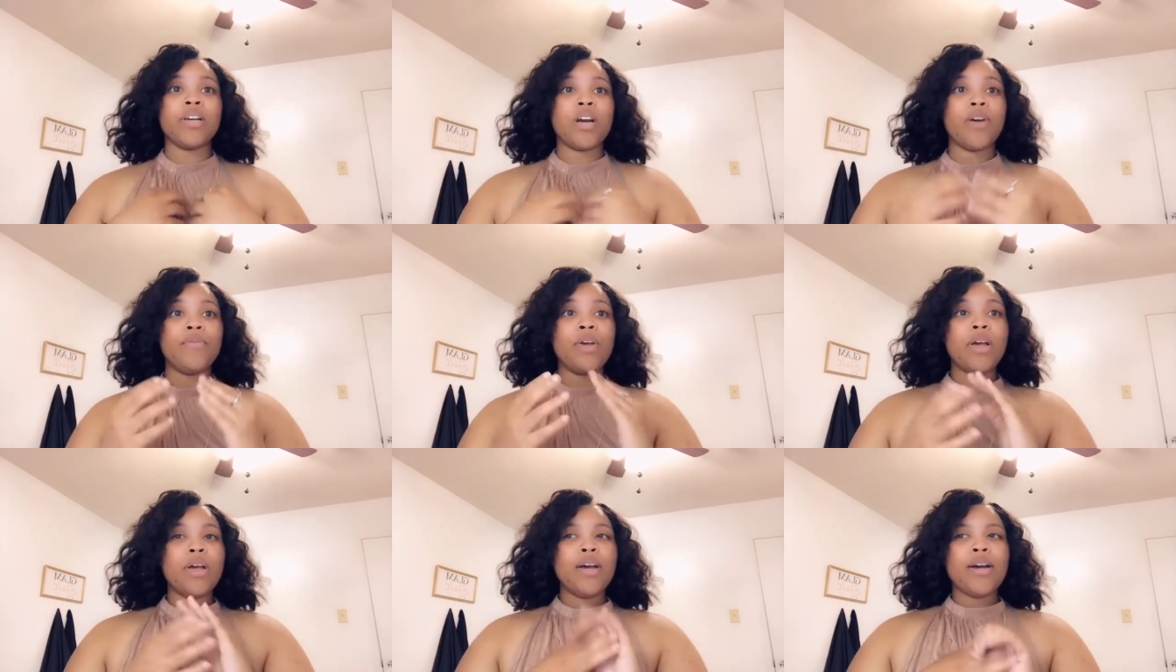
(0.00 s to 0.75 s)
of,
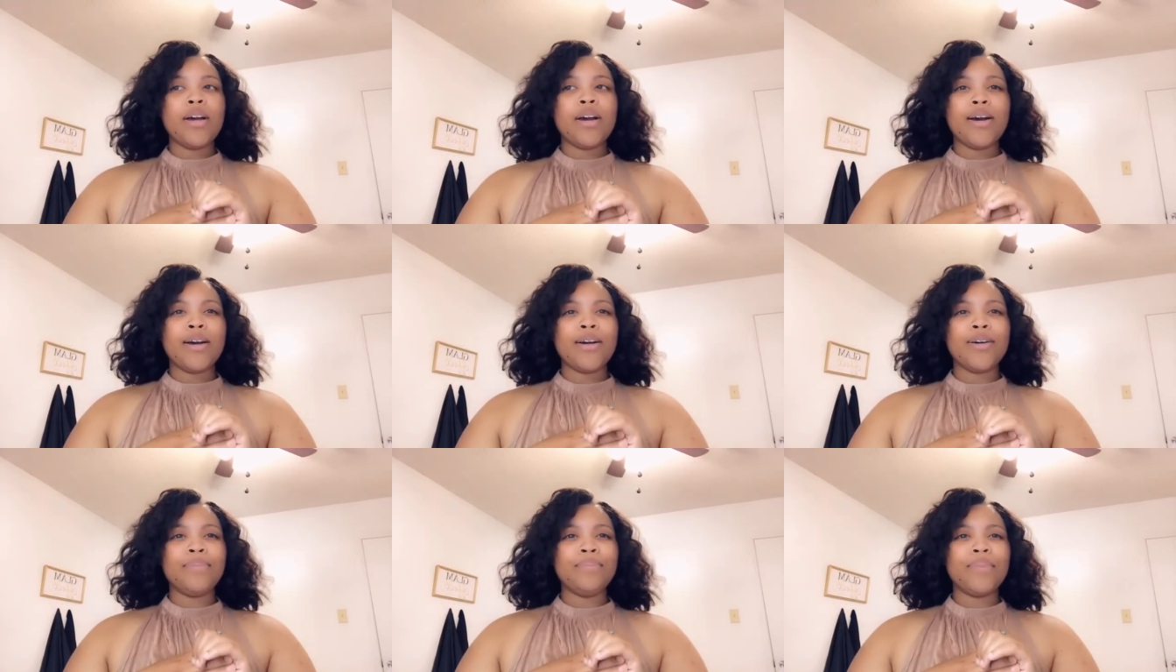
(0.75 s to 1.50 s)

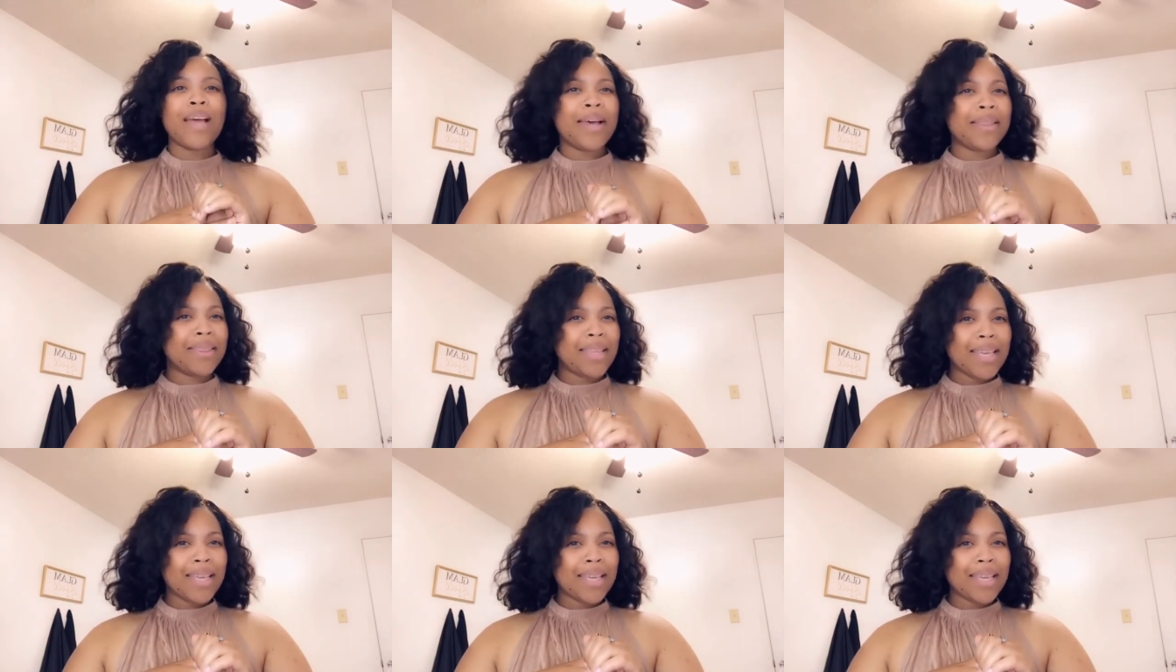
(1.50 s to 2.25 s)
I
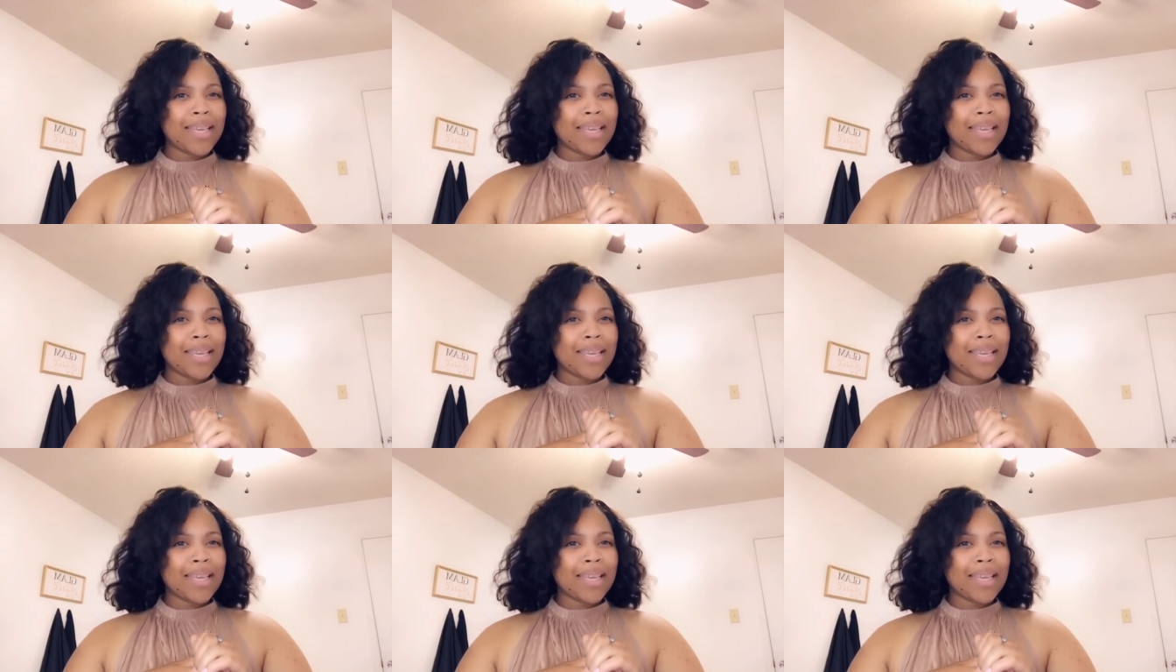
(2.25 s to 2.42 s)
think,